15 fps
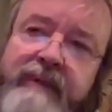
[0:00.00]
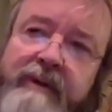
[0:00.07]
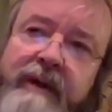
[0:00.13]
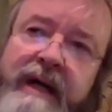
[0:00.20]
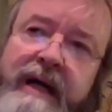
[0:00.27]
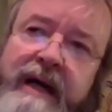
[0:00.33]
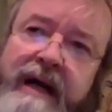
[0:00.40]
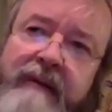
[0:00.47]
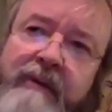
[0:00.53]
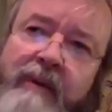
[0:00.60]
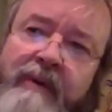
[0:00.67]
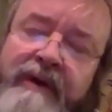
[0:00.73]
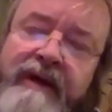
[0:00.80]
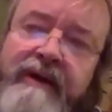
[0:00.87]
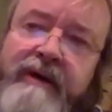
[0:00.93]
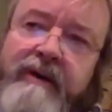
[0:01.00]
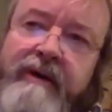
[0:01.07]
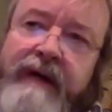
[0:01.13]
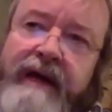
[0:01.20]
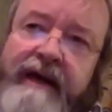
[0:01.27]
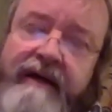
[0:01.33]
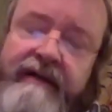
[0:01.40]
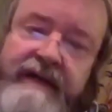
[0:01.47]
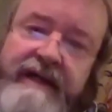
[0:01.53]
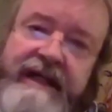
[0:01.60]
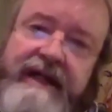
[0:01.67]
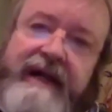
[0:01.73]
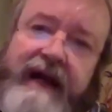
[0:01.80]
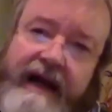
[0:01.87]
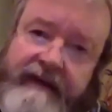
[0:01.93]
But what would it look like if it
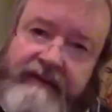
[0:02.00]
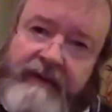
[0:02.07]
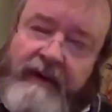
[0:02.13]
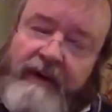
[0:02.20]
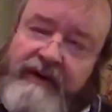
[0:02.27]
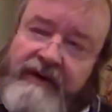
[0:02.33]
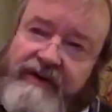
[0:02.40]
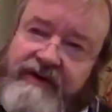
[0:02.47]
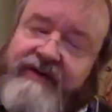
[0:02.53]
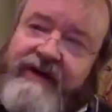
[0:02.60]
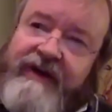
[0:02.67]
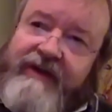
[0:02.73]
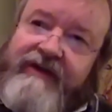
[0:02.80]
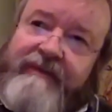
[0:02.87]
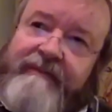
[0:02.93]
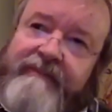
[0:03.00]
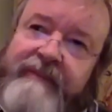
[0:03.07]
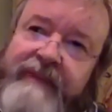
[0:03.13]
did have consciousness?